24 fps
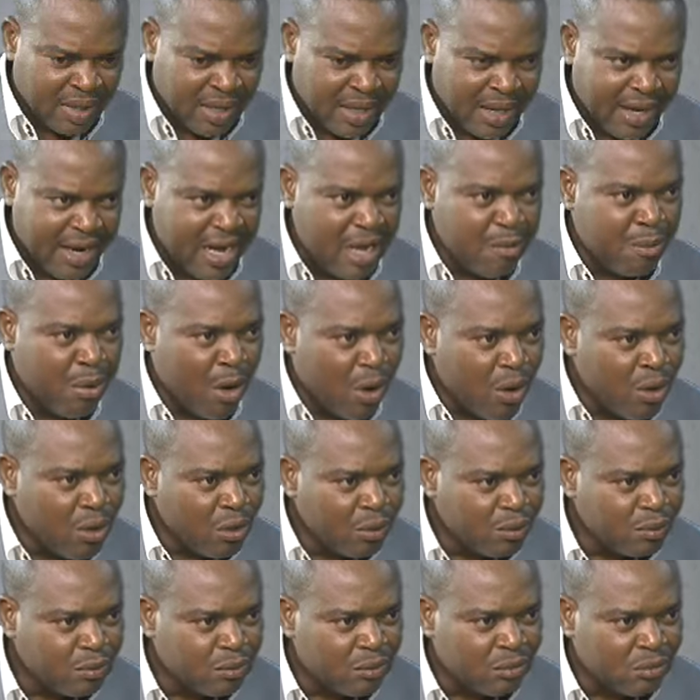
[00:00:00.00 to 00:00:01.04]
Alembong,
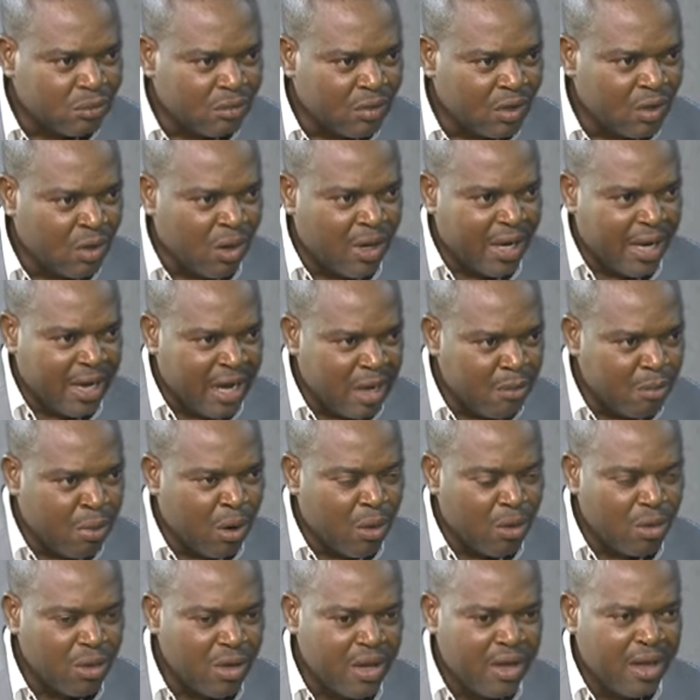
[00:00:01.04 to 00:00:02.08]
Noel
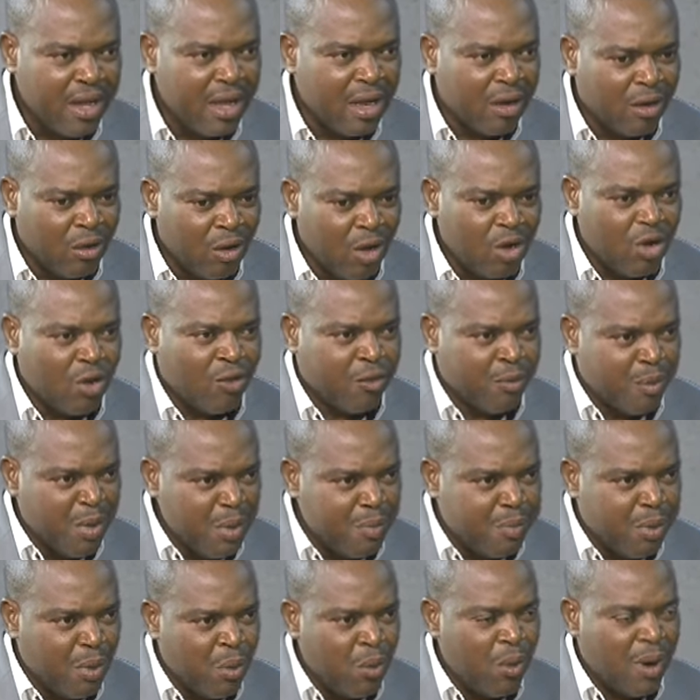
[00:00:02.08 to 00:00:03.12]
Alembong. A lot of
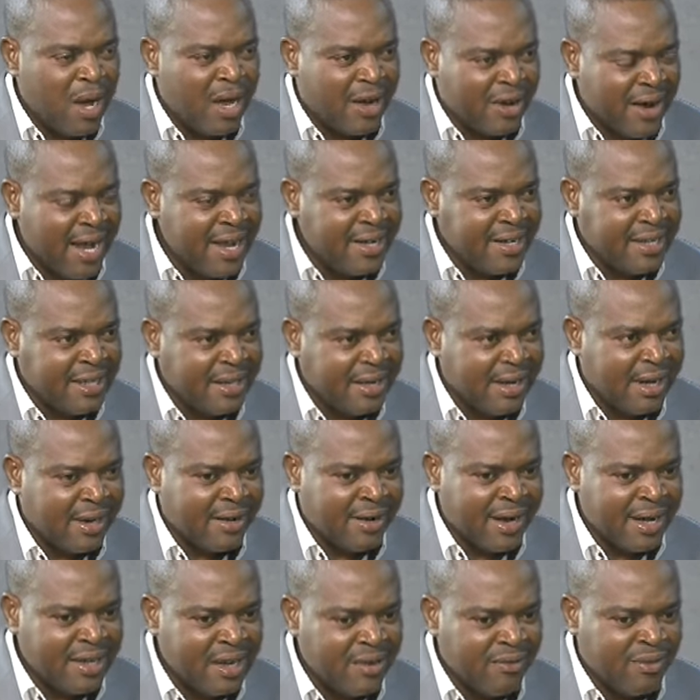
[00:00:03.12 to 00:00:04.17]
people who are writing and
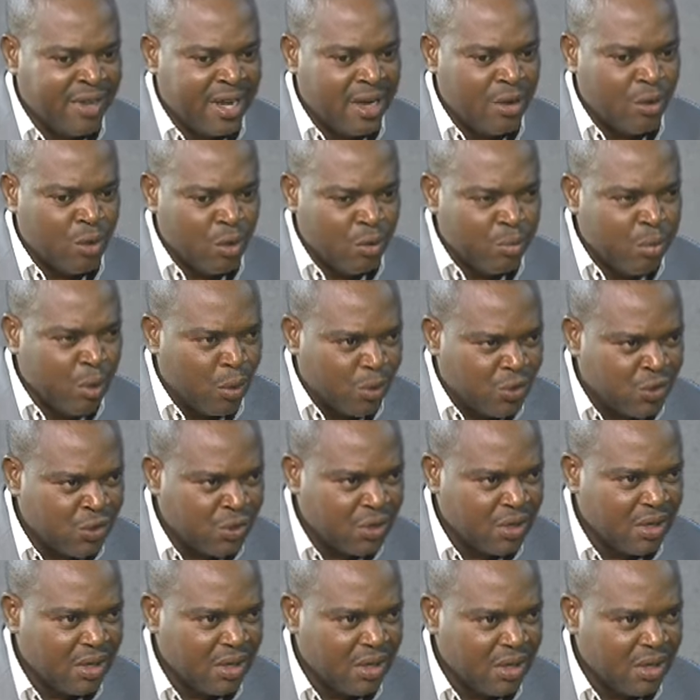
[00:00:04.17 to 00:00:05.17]
writing very good books.